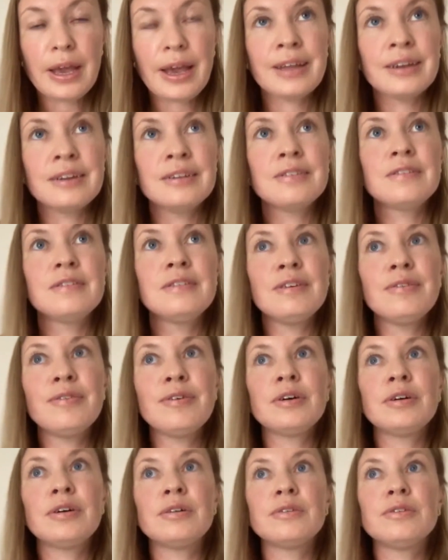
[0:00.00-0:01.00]
And it's
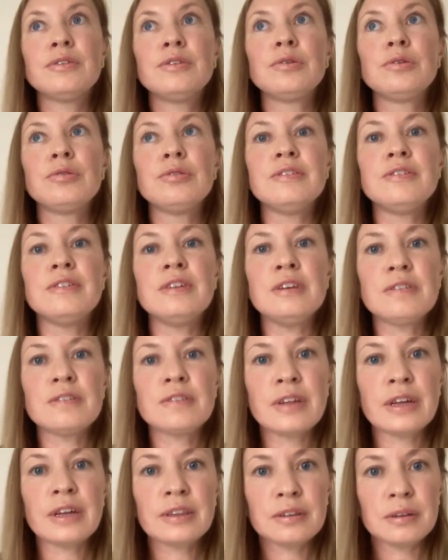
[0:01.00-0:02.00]
difficult to
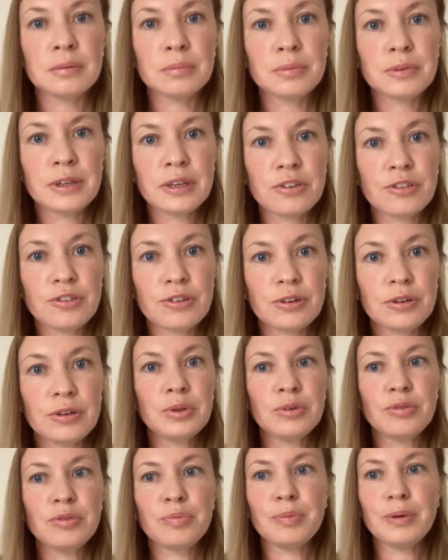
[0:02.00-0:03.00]
resist that temptation.
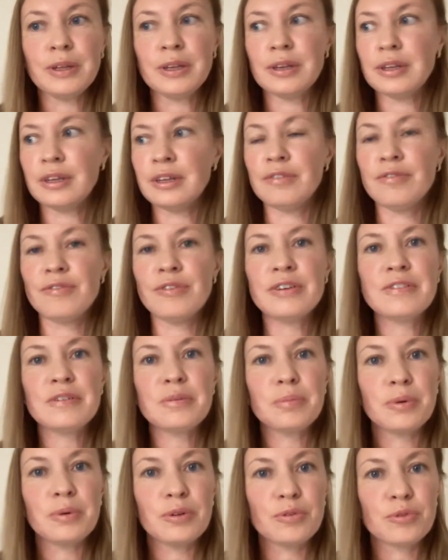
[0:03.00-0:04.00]
You've been
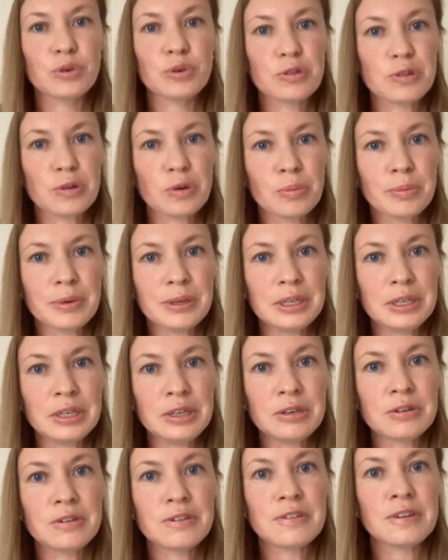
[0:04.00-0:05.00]
invisible for so many
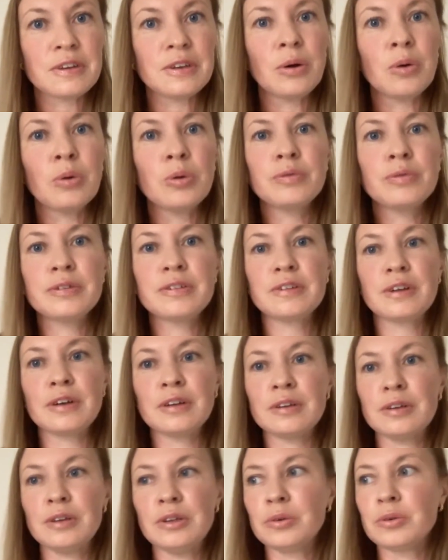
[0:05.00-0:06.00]
years, and all of a
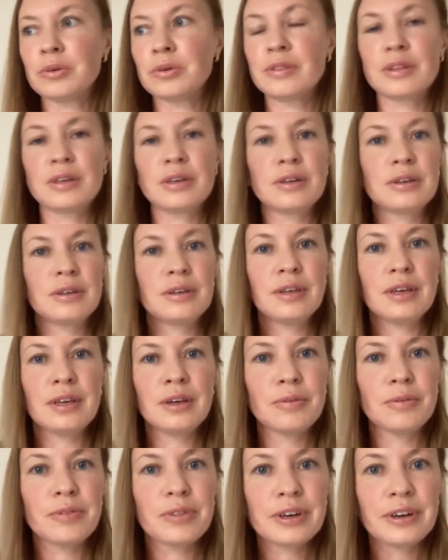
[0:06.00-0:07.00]
sudden you're the
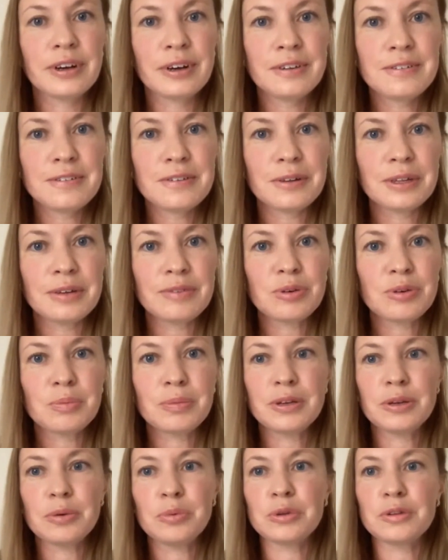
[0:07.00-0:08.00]
king of the castle.
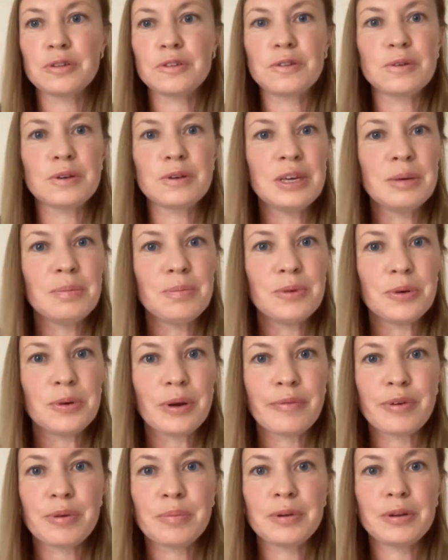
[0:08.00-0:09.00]
Everybody wants to keep you.
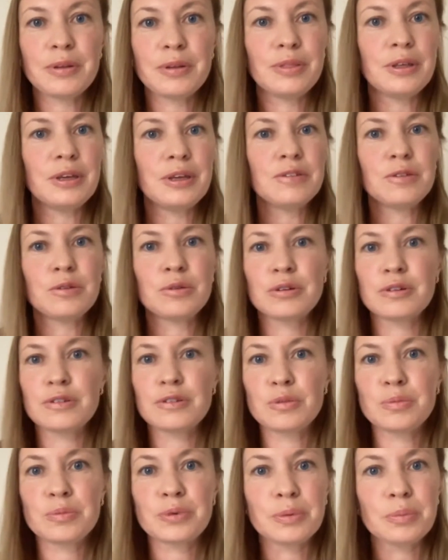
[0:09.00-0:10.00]
Everybody thinks you're a
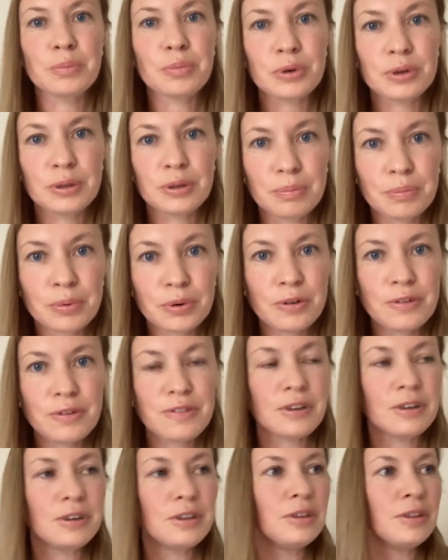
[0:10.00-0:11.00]
super important
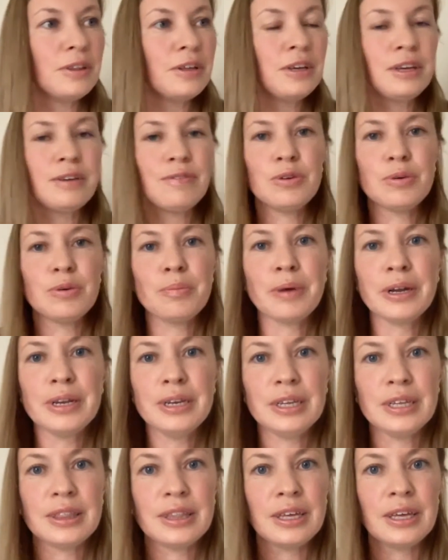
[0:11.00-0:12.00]
person. They give you
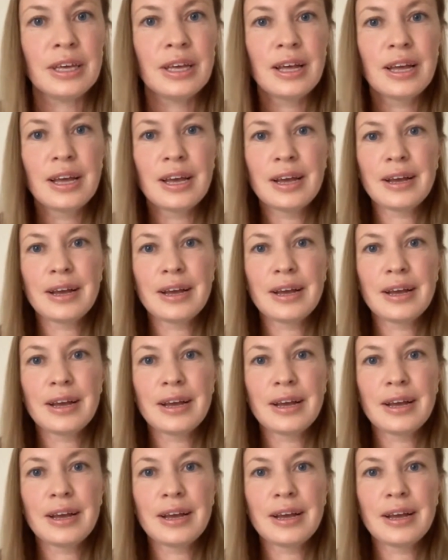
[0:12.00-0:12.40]
money. They